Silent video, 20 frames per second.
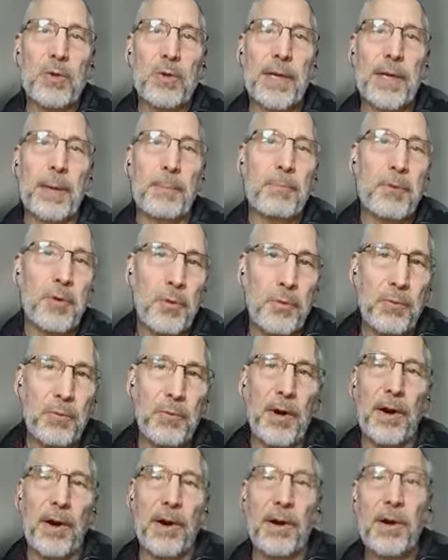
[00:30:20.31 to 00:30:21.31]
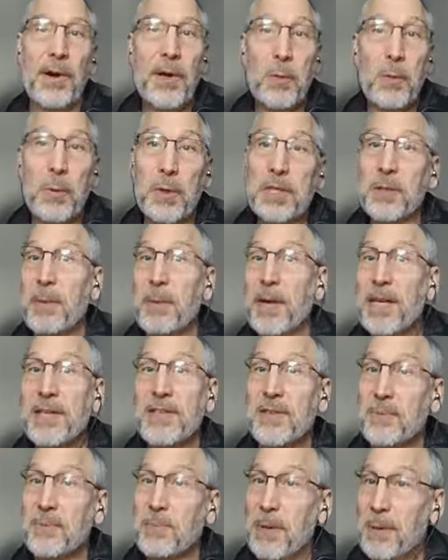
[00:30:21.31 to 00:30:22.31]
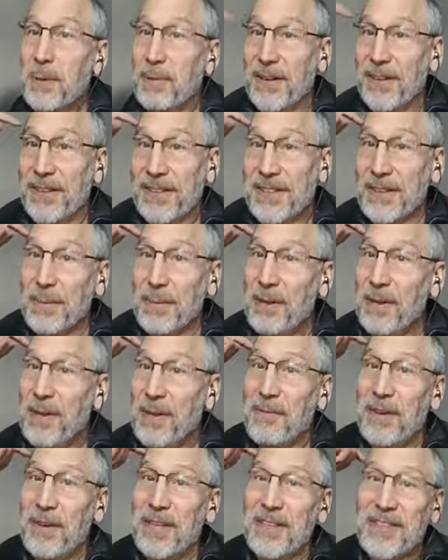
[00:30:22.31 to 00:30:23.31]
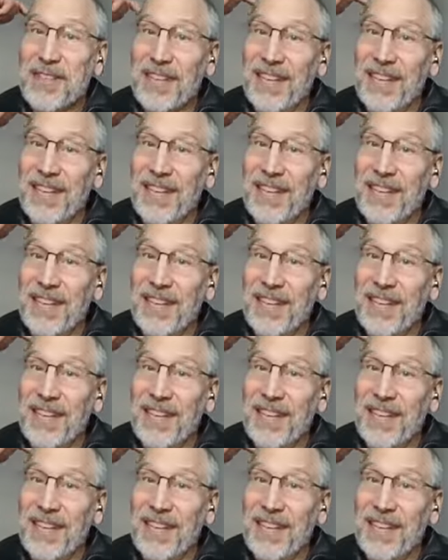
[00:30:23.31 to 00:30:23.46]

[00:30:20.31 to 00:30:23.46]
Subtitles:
We have to go a step too far, which amazes me because some of